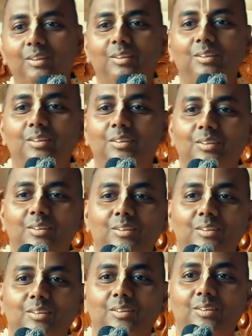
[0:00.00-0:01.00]

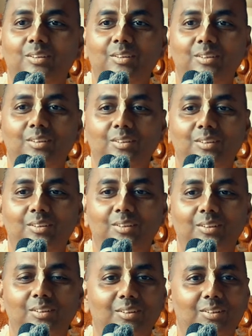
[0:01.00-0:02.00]

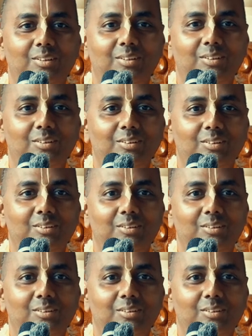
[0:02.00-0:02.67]
(no one is talking)